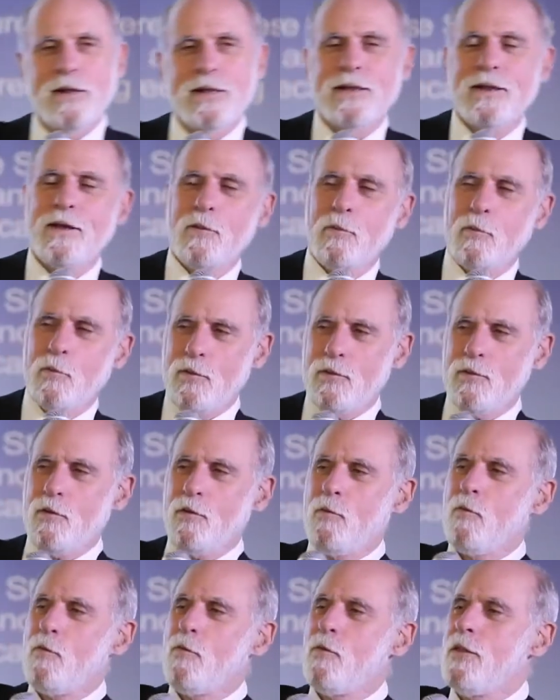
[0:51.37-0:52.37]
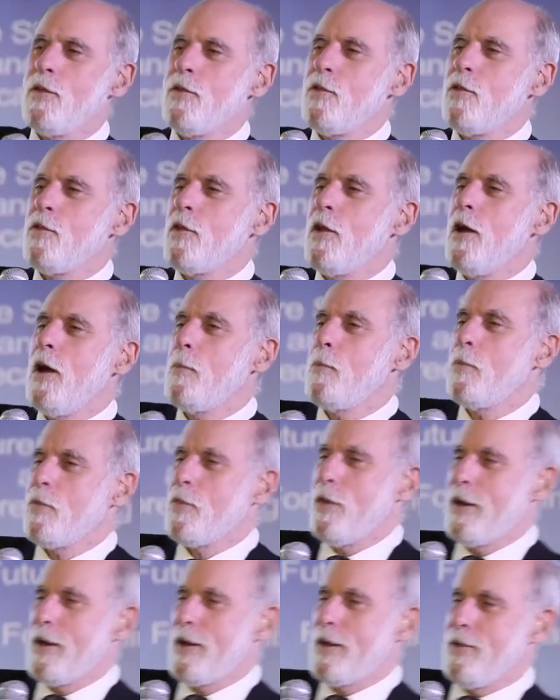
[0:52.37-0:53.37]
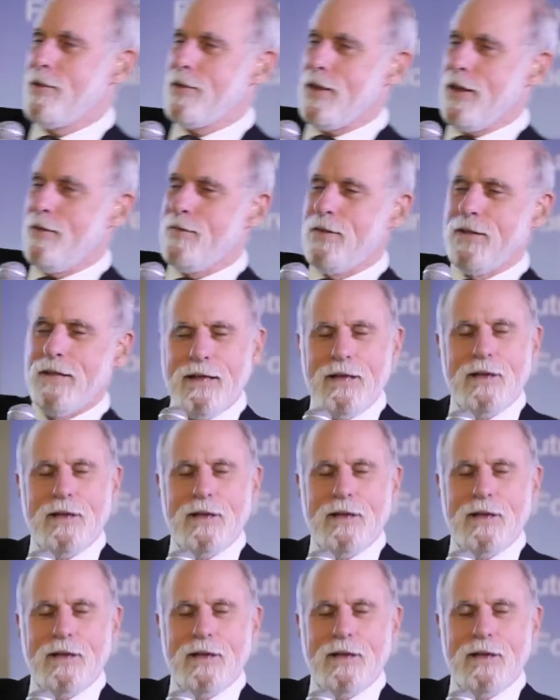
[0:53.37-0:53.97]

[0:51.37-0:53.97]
But this is a hypothetical, Kevin.